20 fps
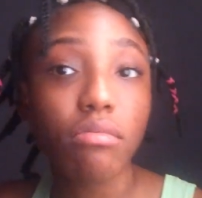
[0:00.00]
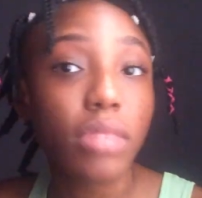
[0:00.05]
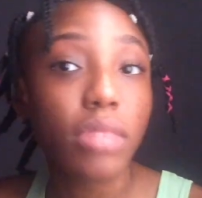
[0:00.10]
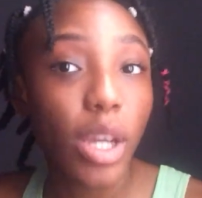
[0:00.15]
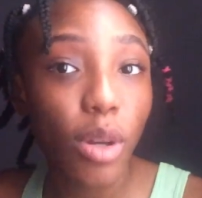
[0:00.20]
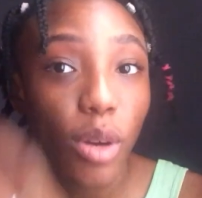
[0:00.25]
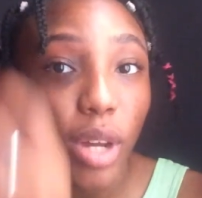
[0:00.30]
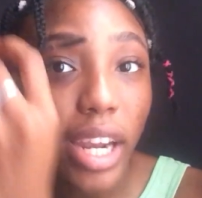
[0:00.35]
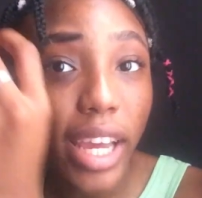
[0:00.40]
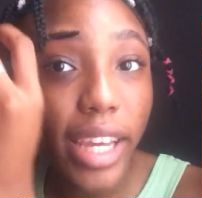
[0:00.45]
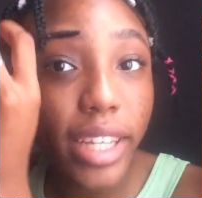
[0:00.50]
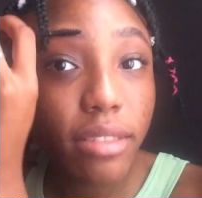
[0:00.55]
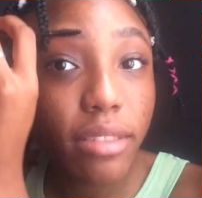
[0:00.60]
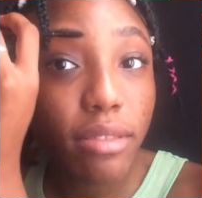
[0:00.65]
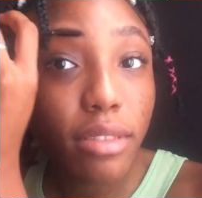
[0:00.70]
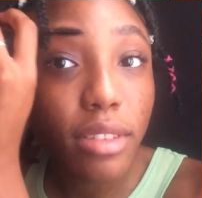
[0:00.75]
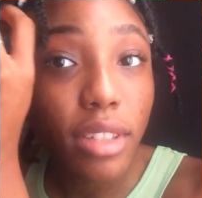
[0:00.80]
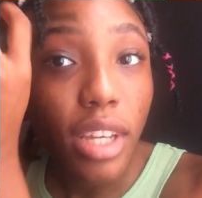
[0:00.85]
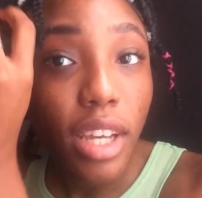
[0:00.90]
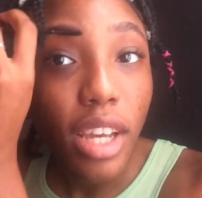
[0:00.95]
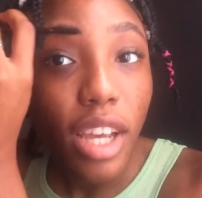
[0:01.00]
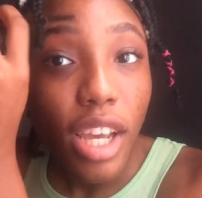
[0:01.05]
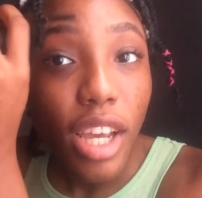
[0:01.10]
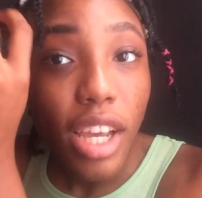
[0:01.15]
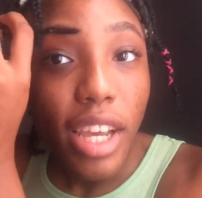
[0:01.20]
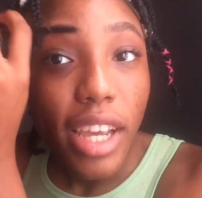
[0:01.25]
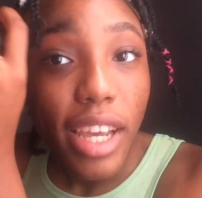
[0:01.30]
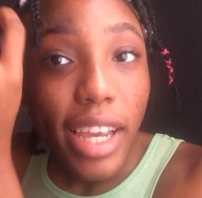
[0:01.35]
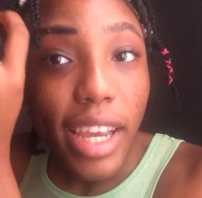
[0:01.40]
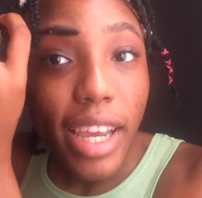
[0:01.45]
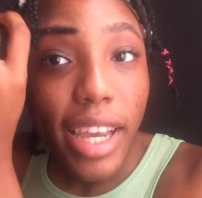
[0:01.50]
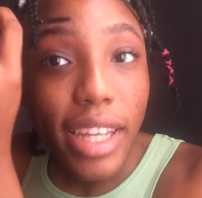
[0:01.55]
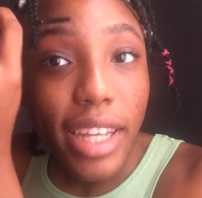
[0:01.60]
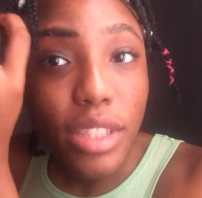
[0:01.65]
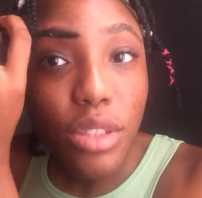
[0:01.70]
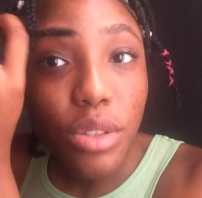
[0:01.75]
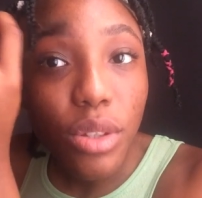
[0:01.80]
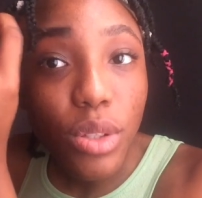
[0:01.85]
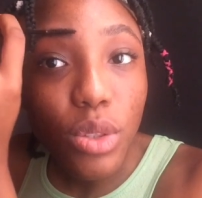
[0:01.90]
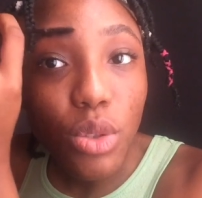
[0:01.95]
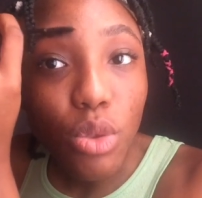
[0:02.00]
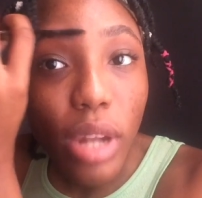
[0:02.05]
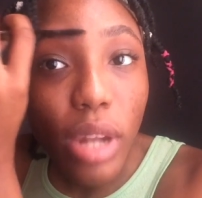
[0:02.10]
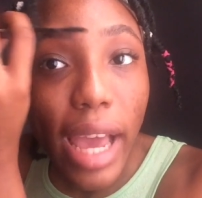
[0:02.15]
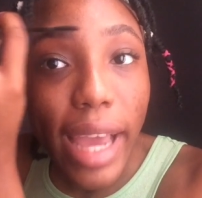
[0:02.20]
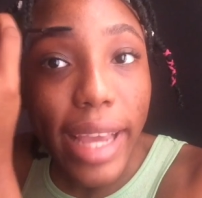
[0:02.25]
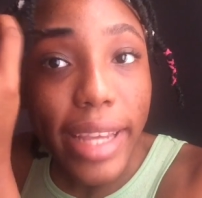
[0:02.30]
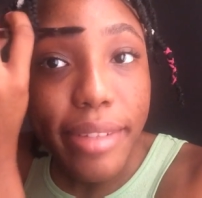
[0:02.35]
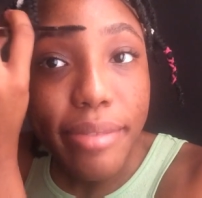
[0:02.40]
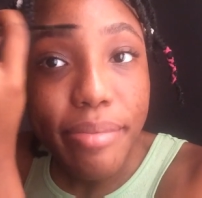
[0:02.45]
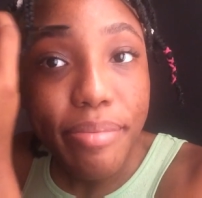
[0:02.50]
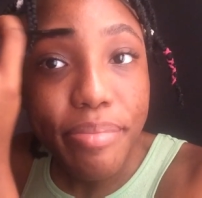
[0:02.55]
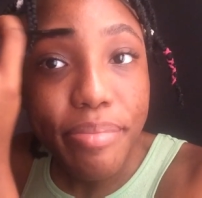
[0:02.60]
I'm gonna lie. Ain't going to lie.